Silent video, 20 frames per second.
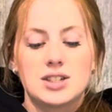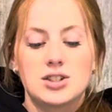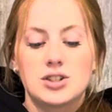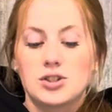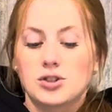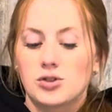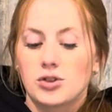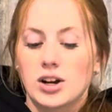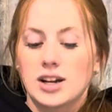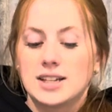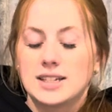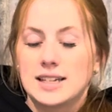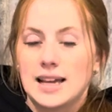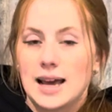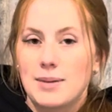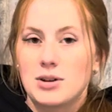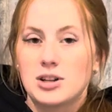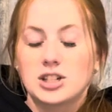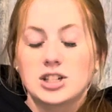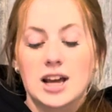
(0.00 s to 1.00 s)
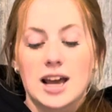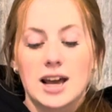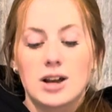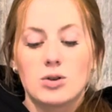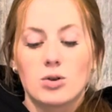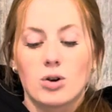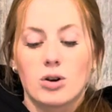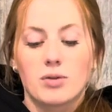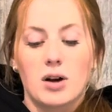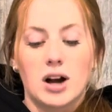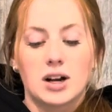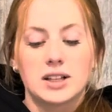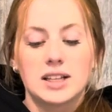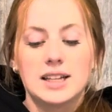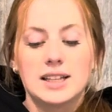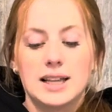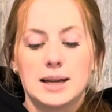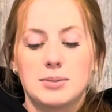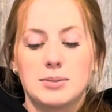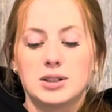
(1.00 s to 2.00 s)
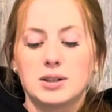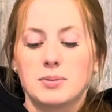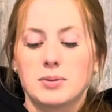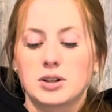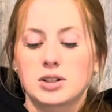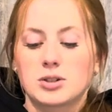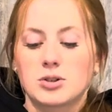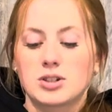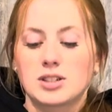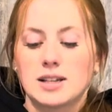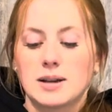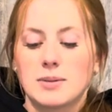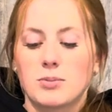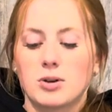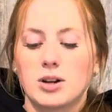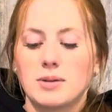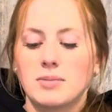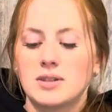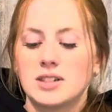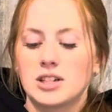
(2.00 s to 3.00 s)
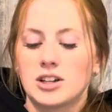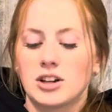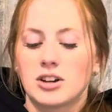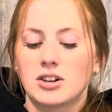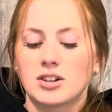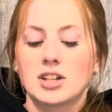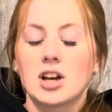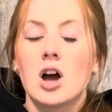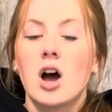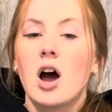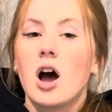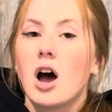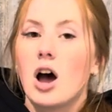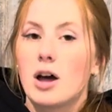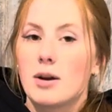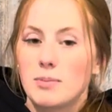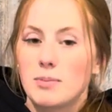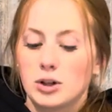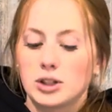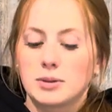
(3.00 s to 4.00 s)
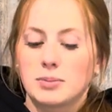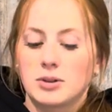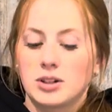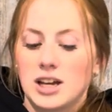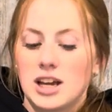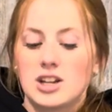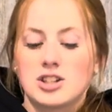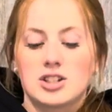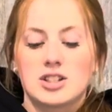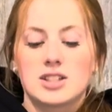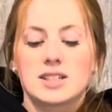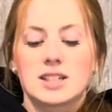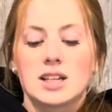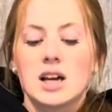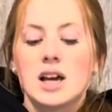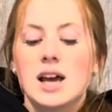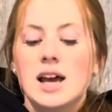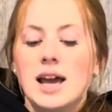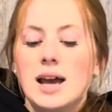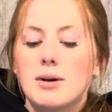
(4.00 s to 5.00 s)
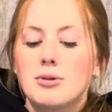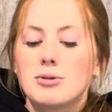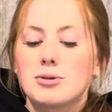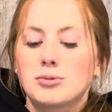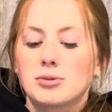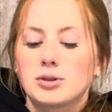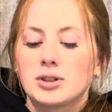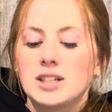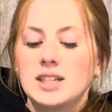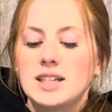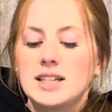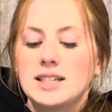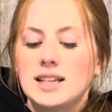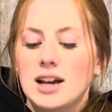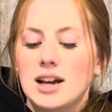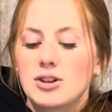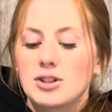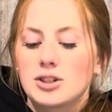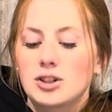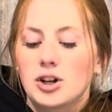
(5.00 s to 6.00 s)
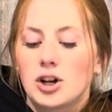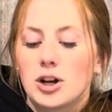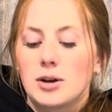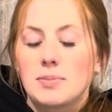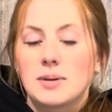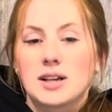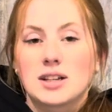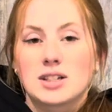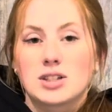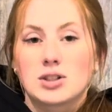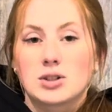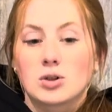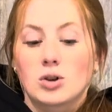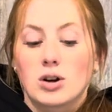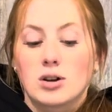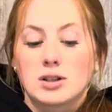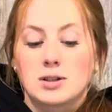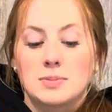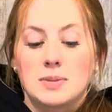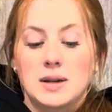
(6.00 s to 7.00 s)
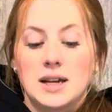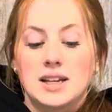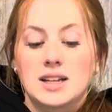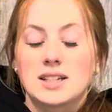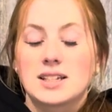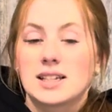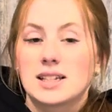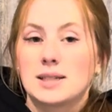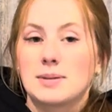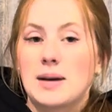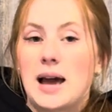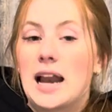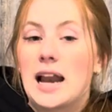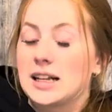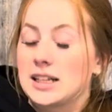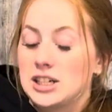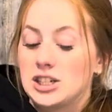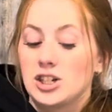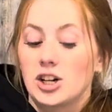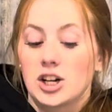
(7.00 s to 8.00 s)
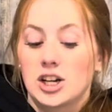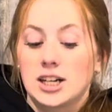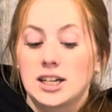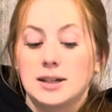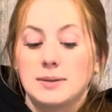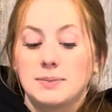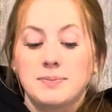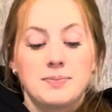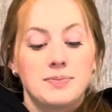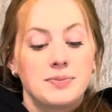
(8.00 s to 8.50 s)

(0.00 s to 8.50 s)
destroyed, damaged, and/or wrongly labeled the bookstore's imported materials on multiple occasions. It was ruled that these errors occurred because the store was being systematically targeted.